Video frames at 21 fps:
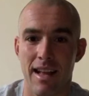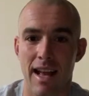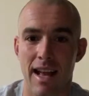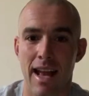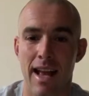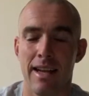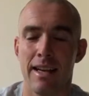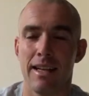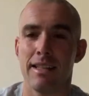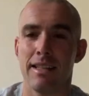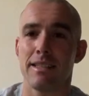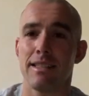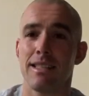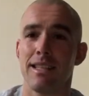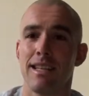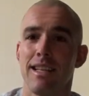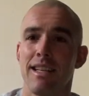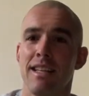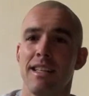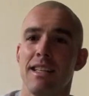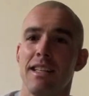and it,
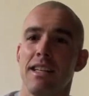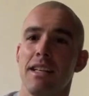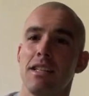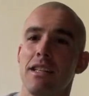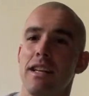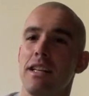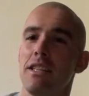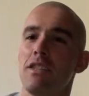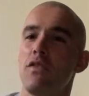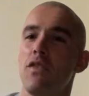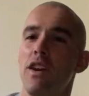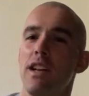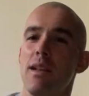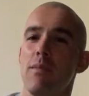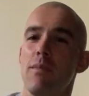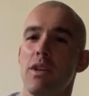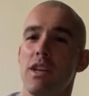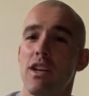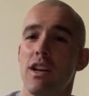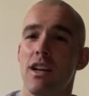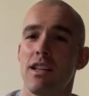it, it it's funny
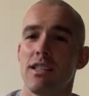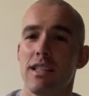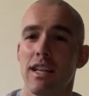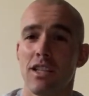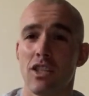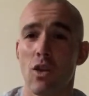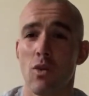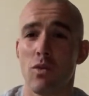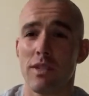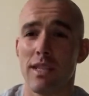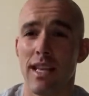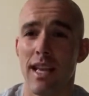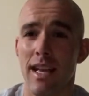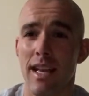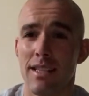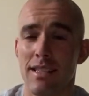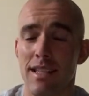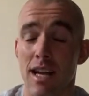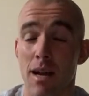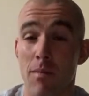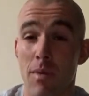because like those
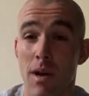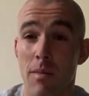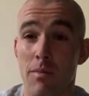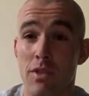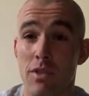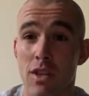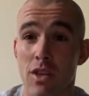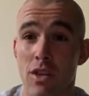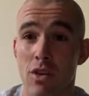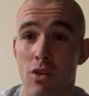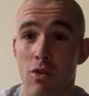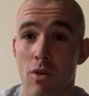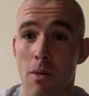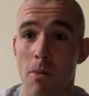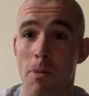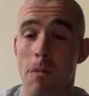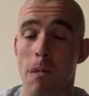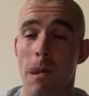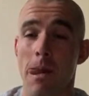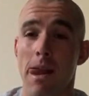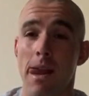kids come up to you,
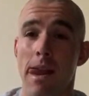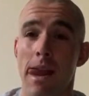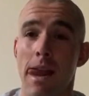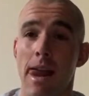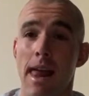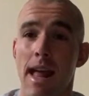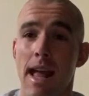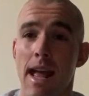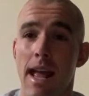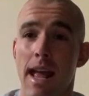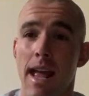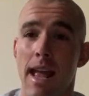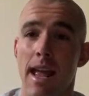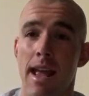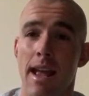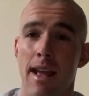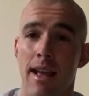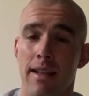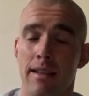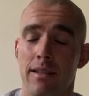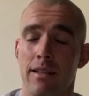
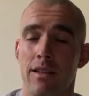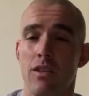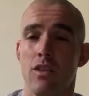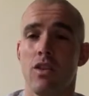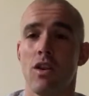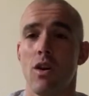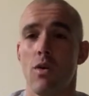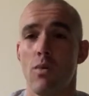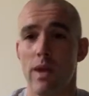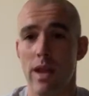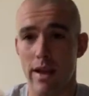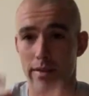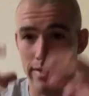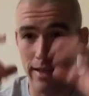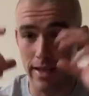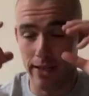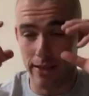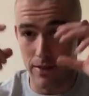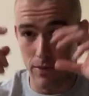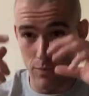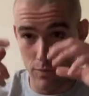and you know we have
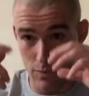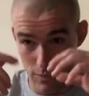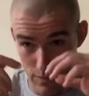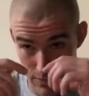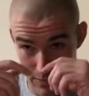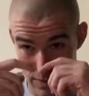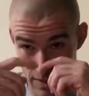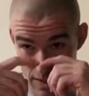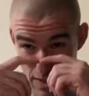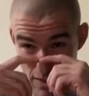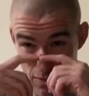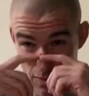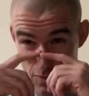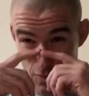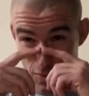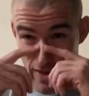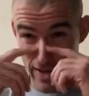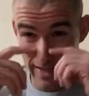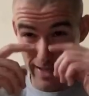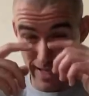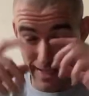like you know
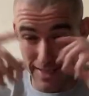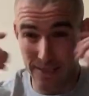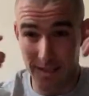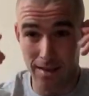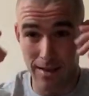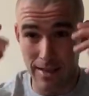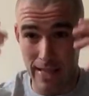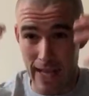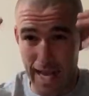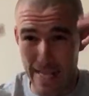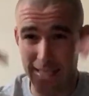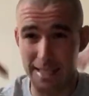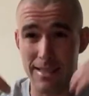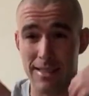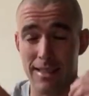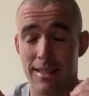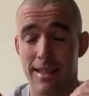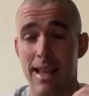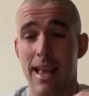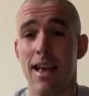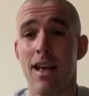wearing like sunglasses
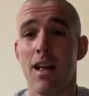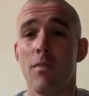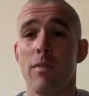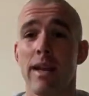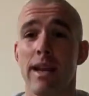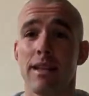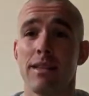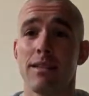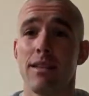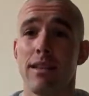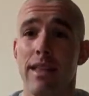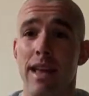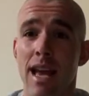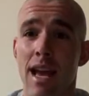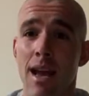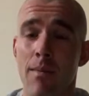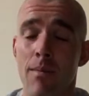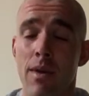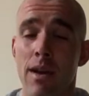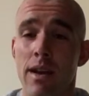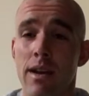and the helmet, and to
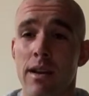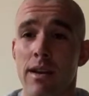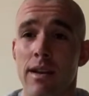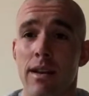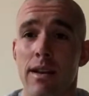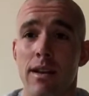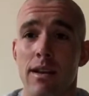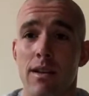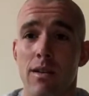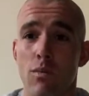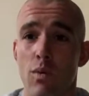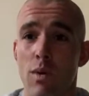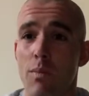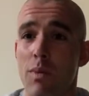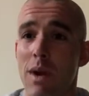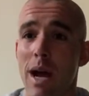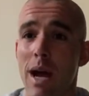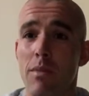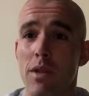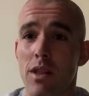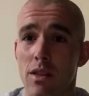them, we
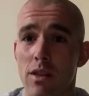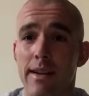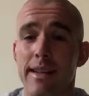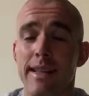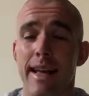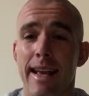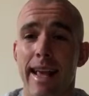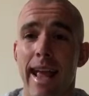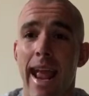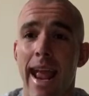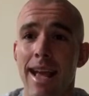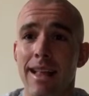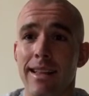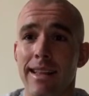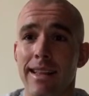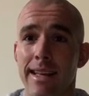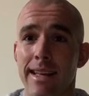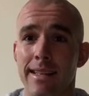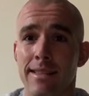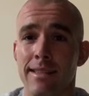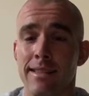probably look like
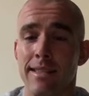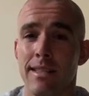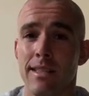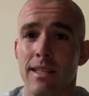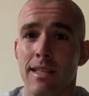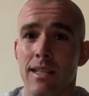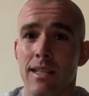aliens.